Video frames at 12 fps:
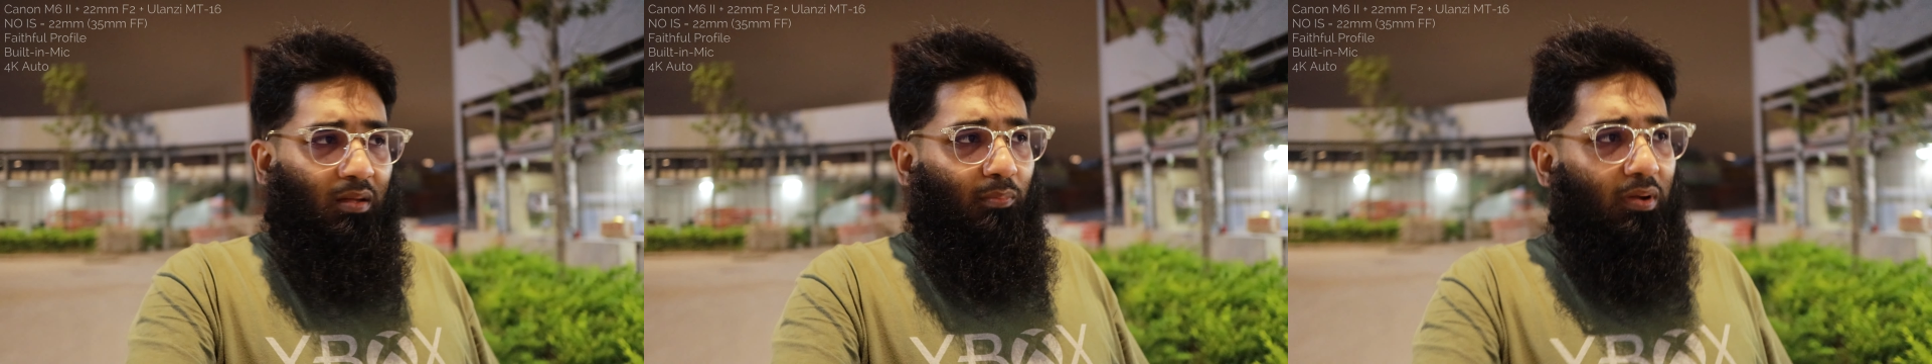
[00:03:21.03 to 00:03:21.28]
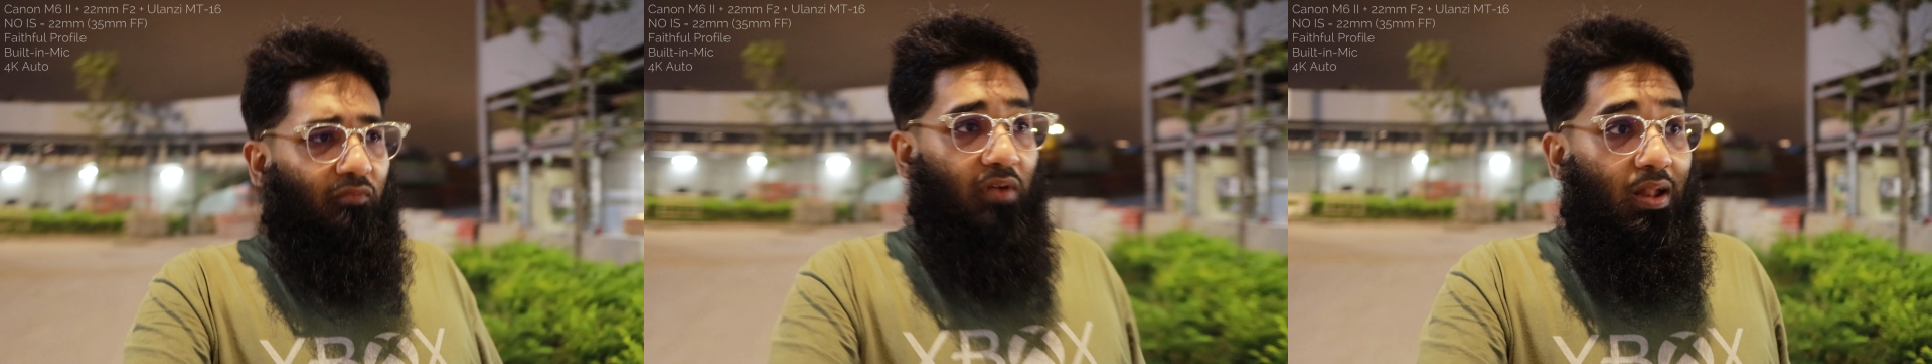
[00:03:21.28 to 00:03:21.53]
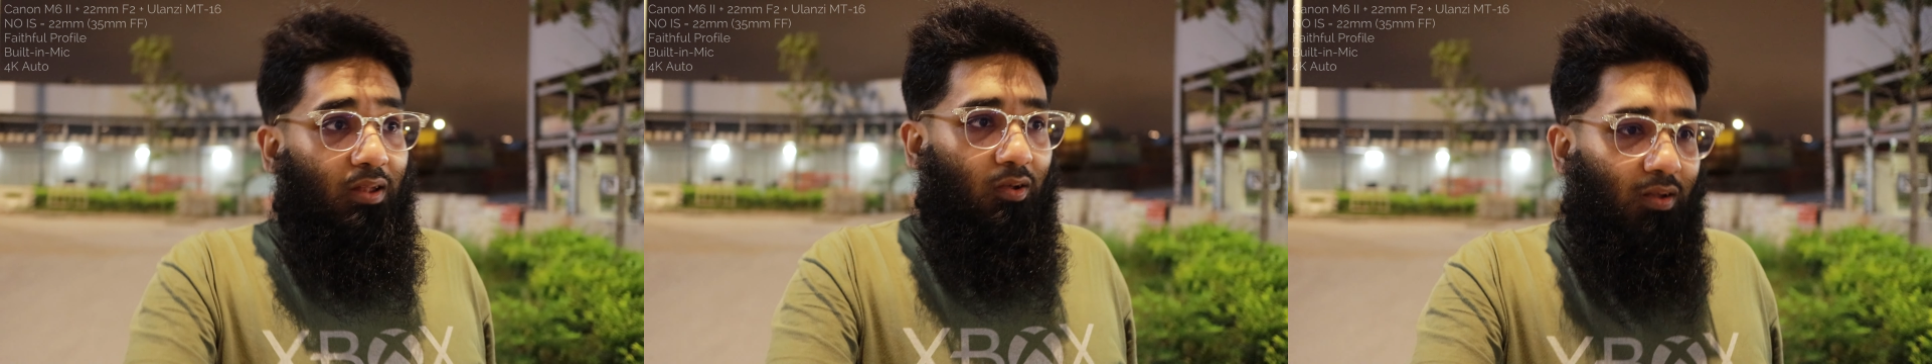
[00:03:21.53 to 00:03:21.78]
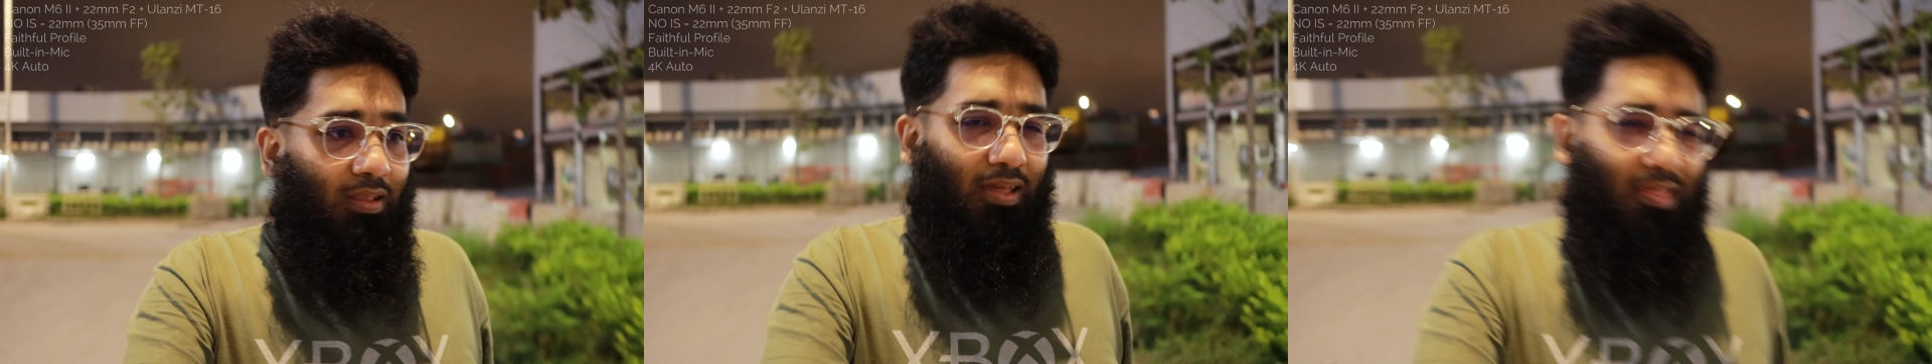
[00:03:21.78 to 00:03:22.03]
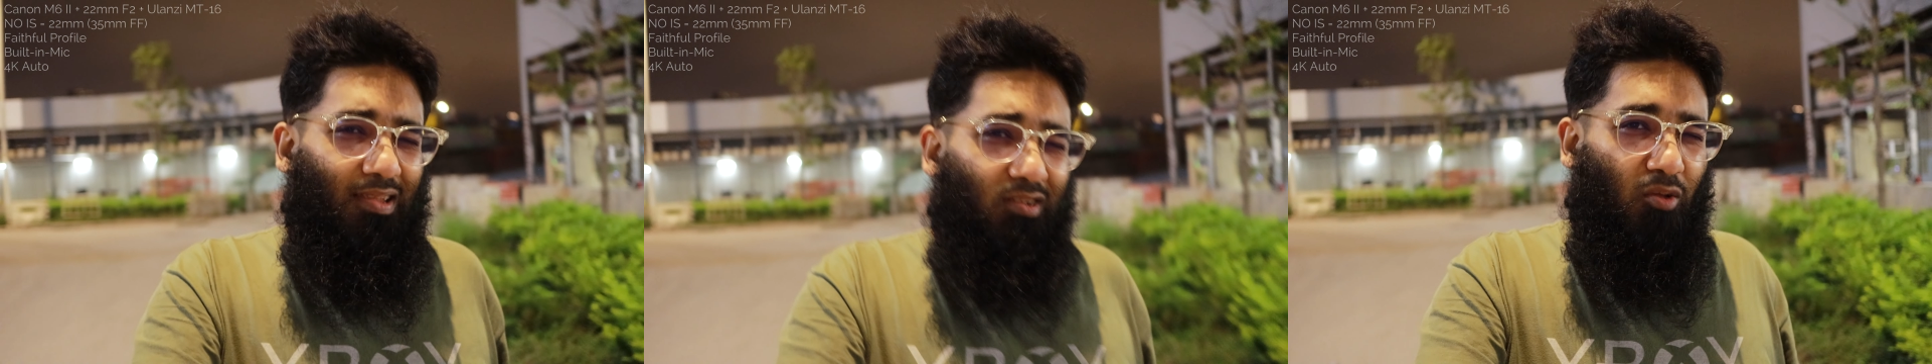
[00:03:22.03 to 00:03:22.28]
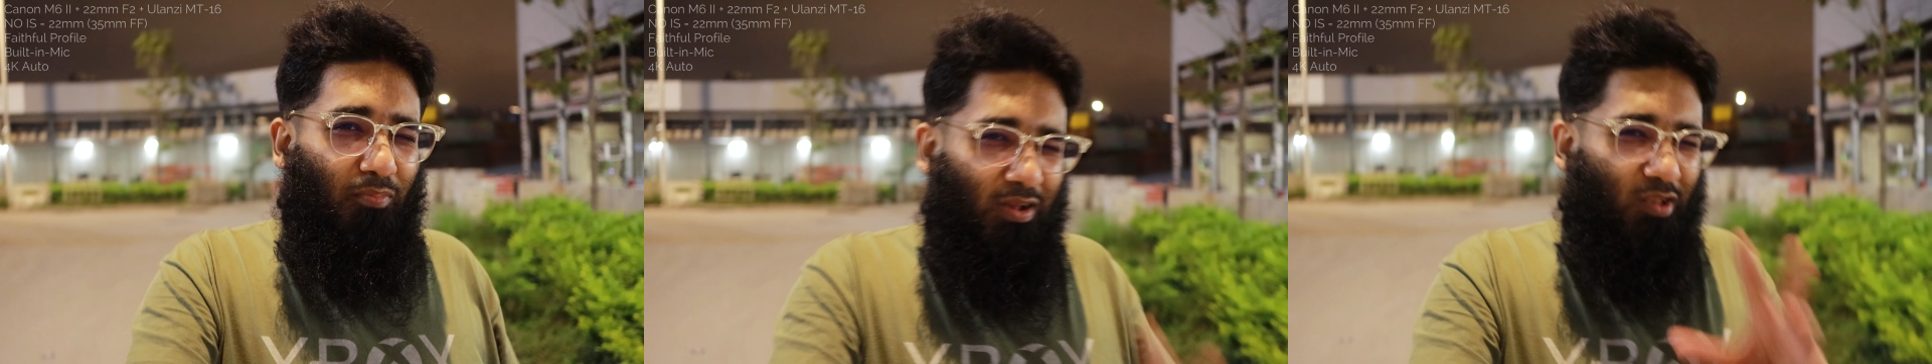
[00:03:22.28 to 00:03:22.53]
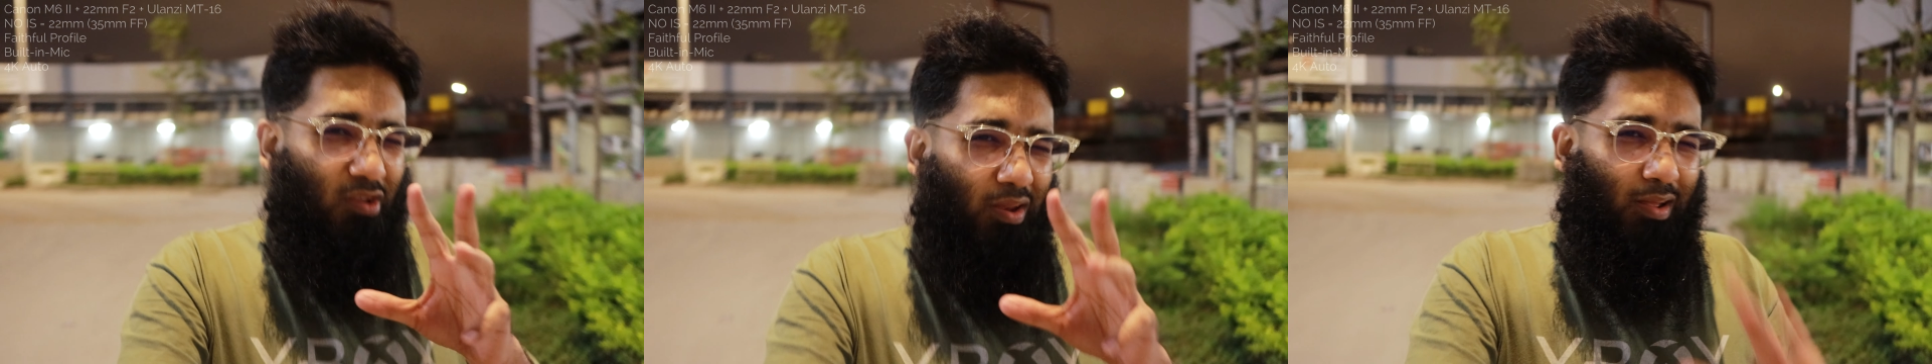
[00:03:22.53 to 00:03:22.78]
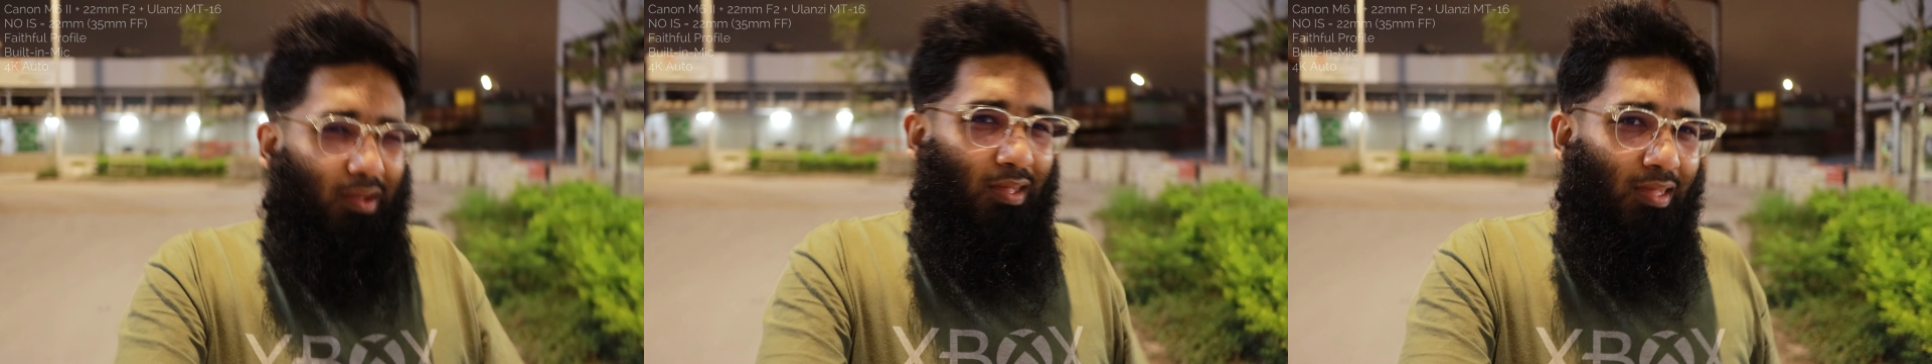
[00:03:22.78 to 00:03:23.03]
But worry not, there's a little bit trick.